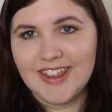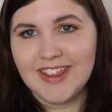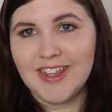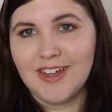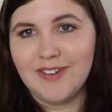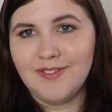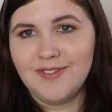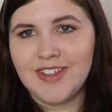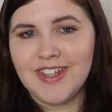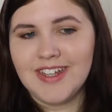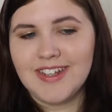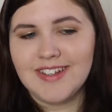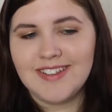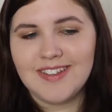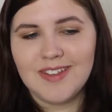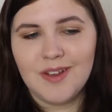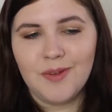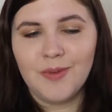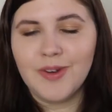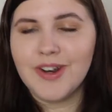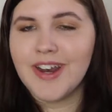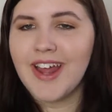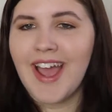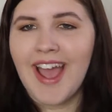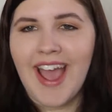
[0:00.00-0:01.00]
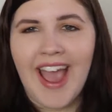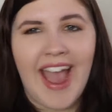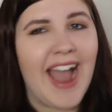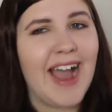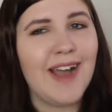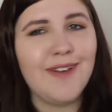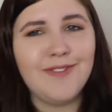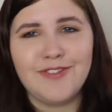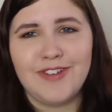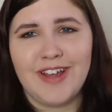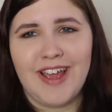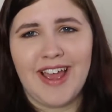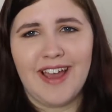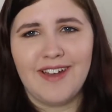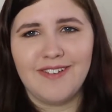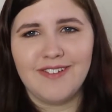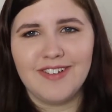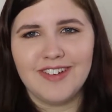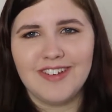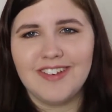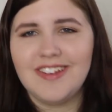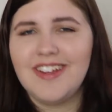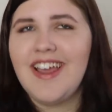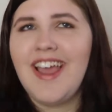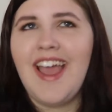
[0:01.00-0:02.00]
love this, would have to have
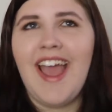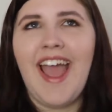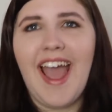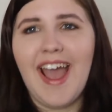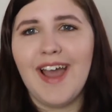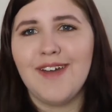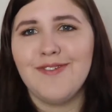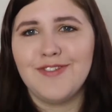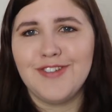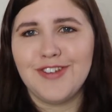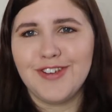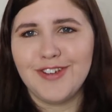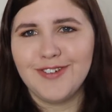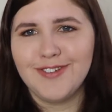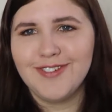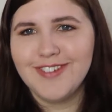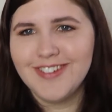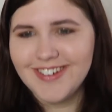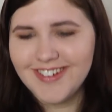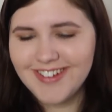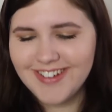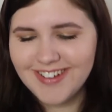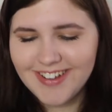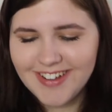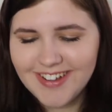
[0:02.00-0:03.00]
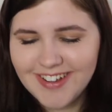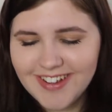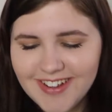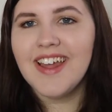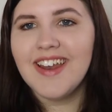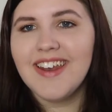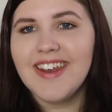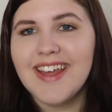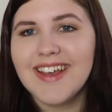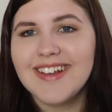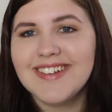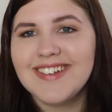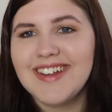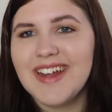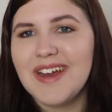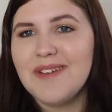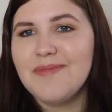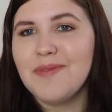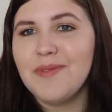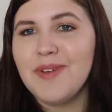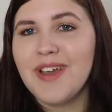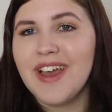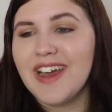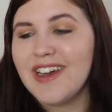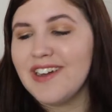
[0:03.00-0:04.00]
it, have to. Next
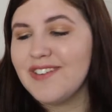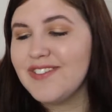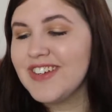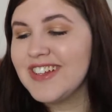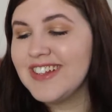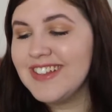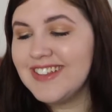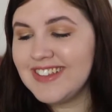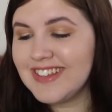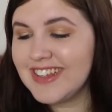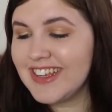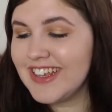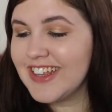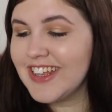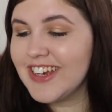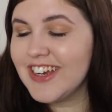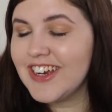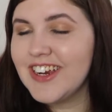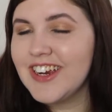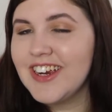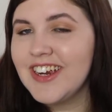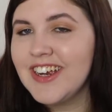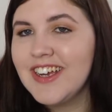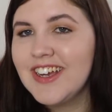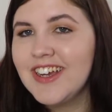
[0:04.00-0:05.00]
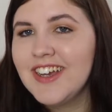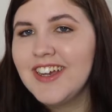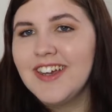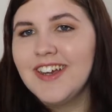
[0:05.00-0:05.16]
up, we have concealer.